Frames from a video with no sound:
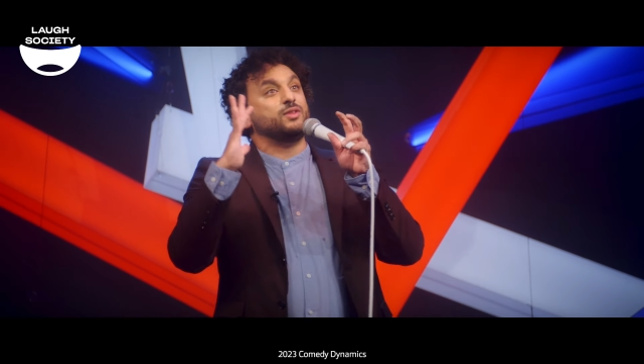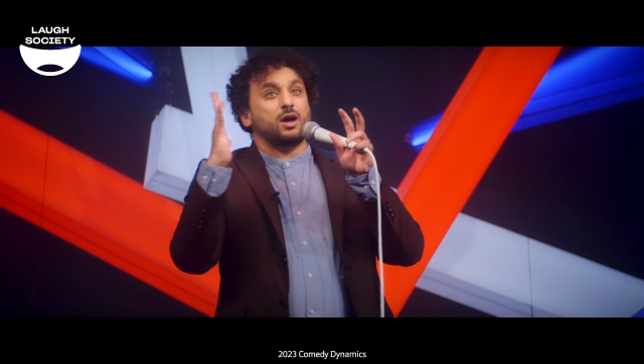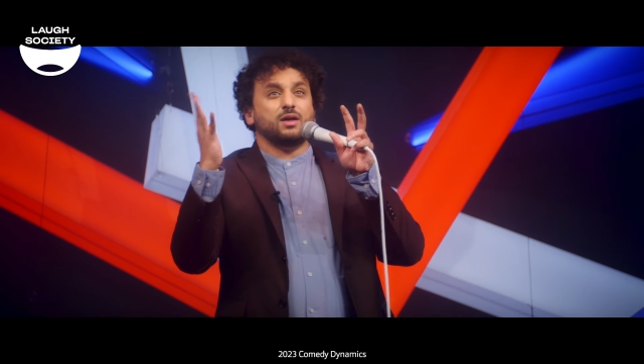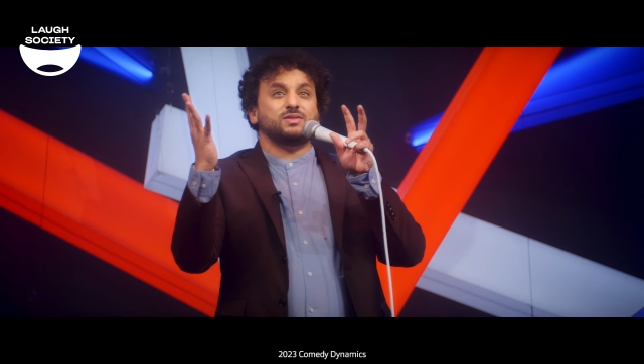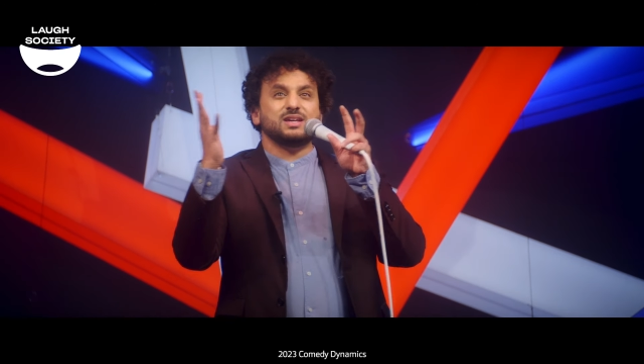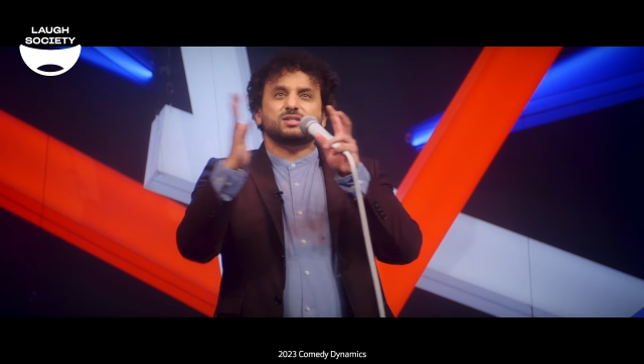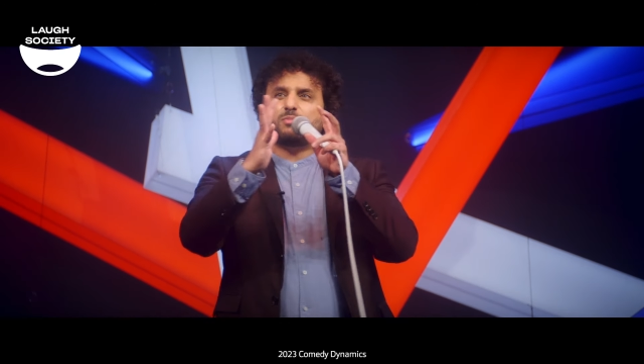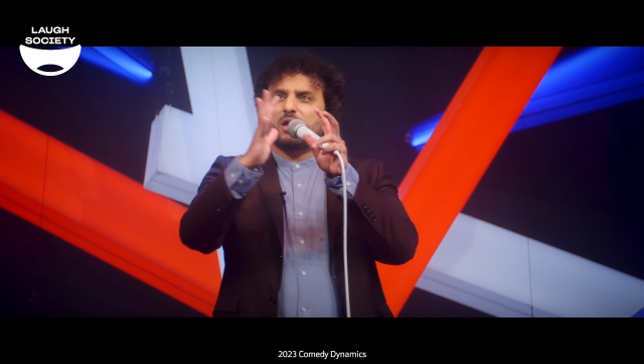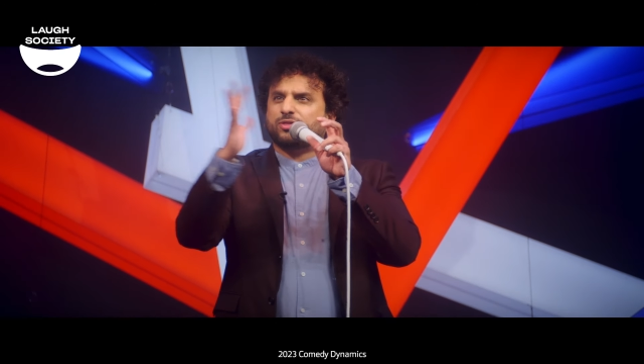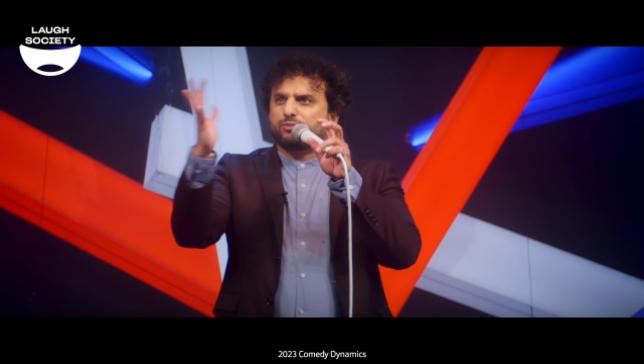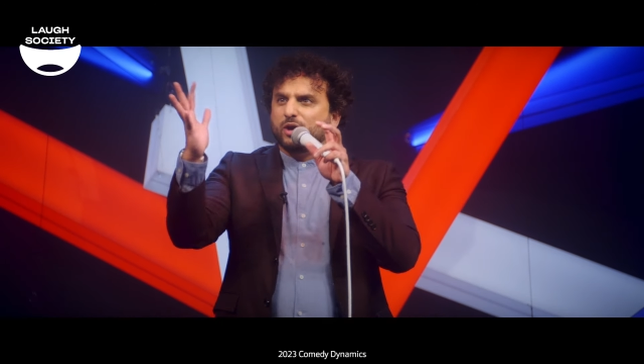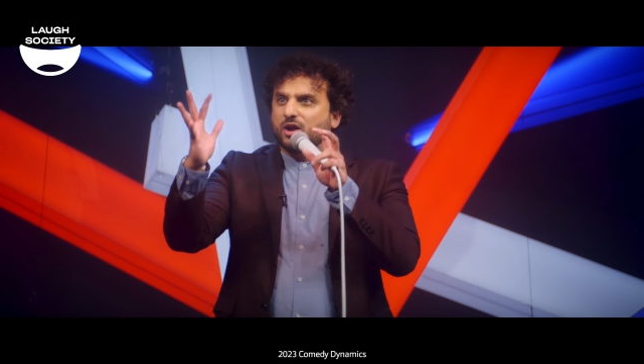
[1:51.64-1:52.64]
that, there's
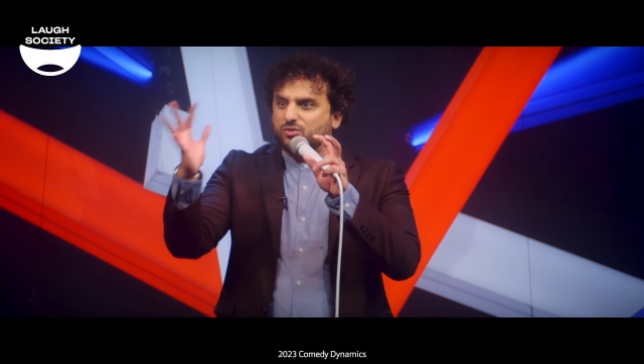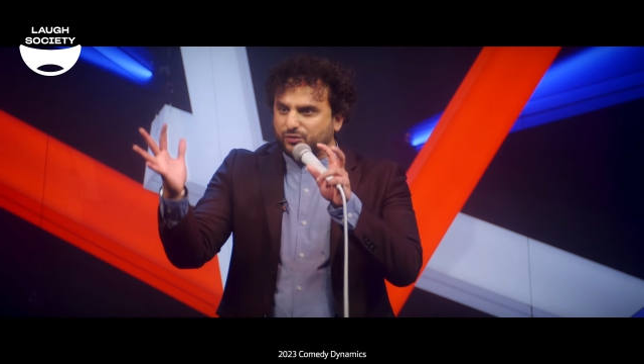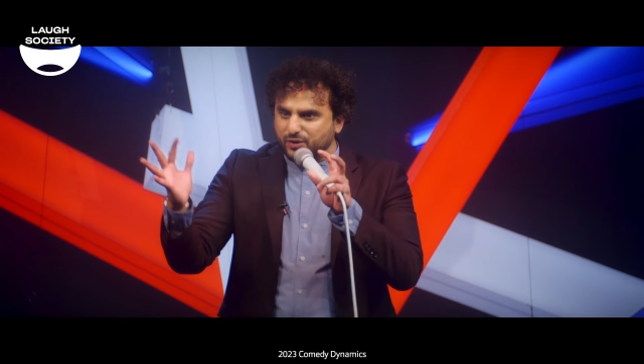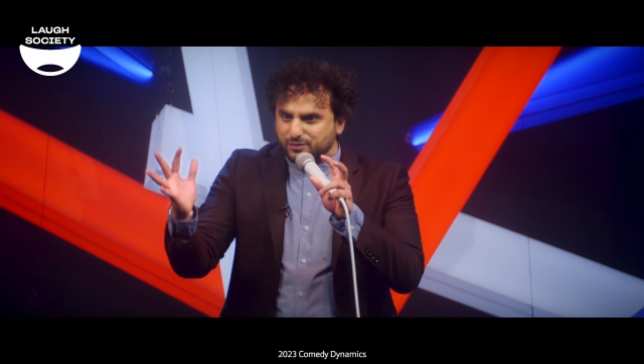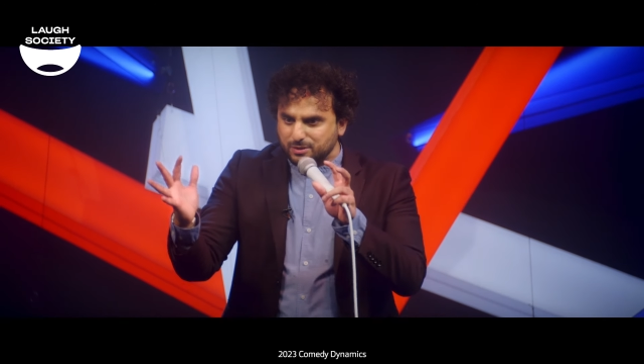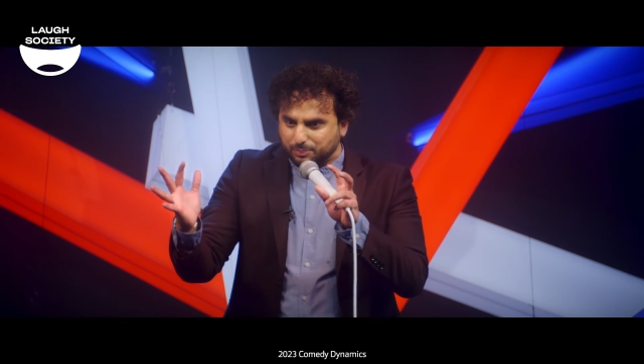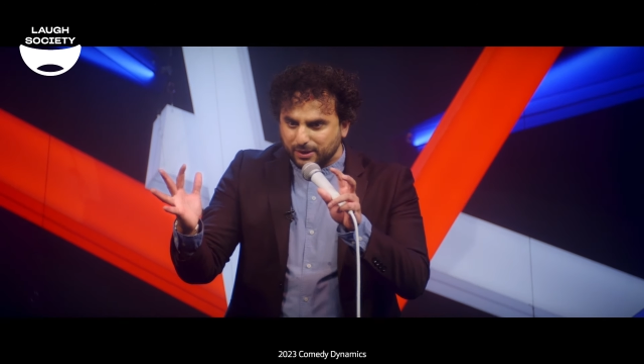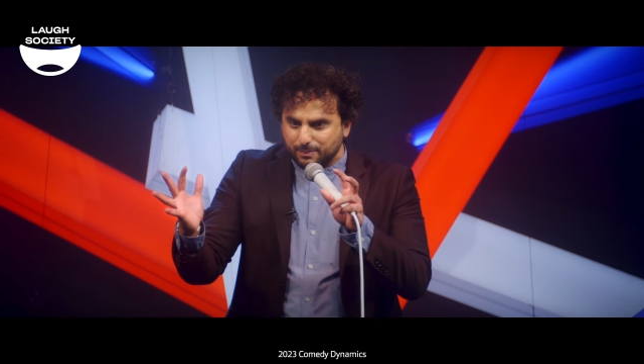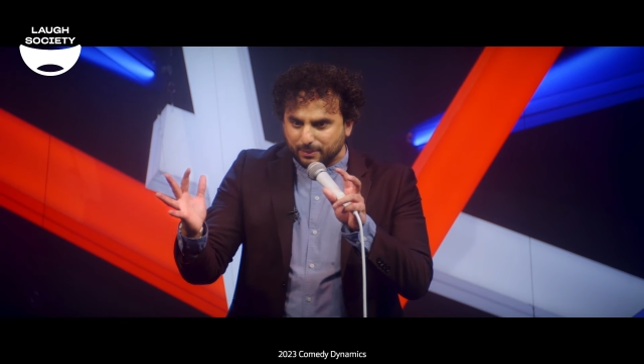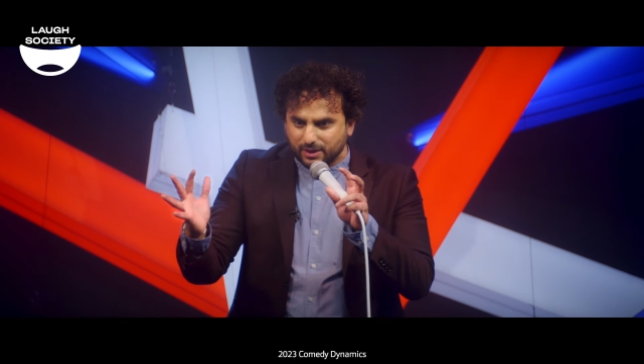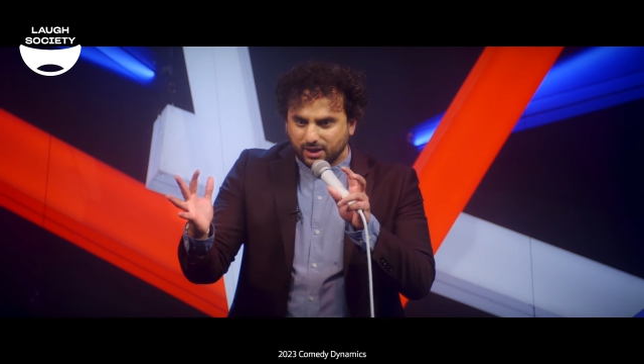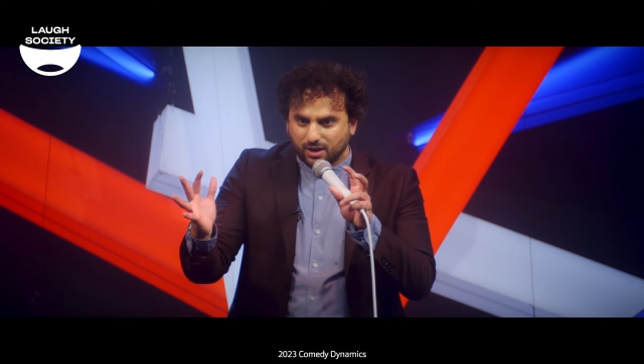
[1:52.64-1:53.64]
about 350
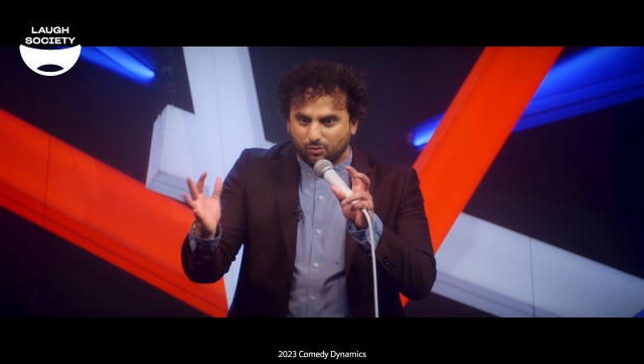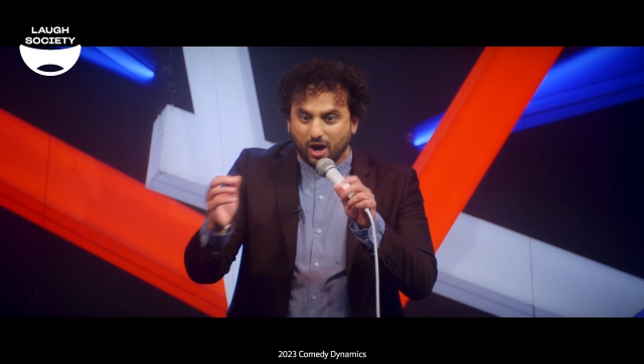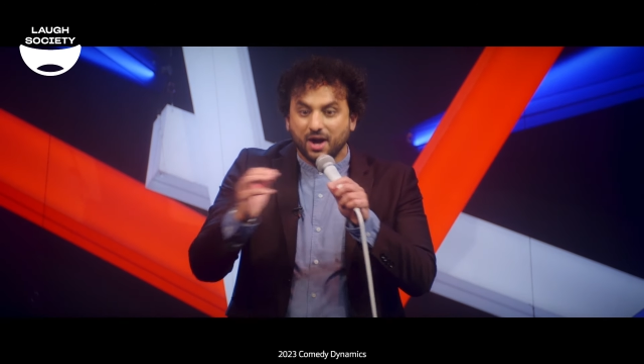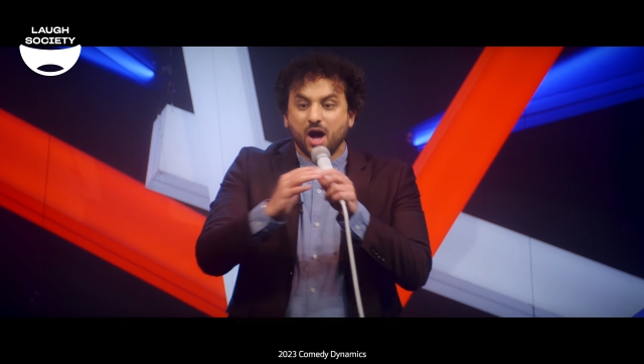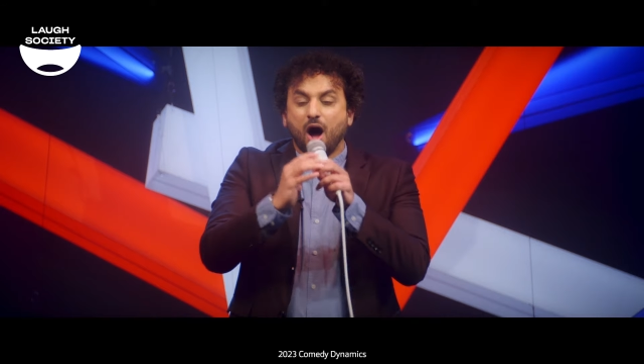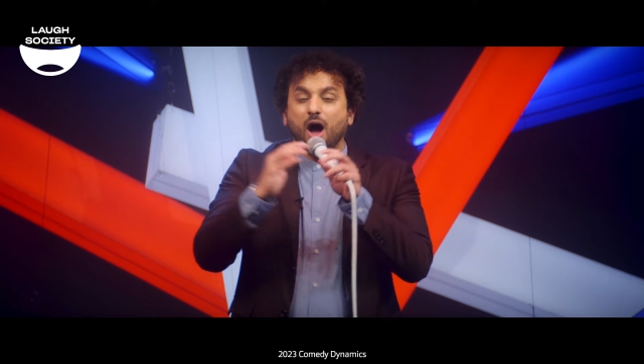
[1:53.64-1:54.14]
people in here, right?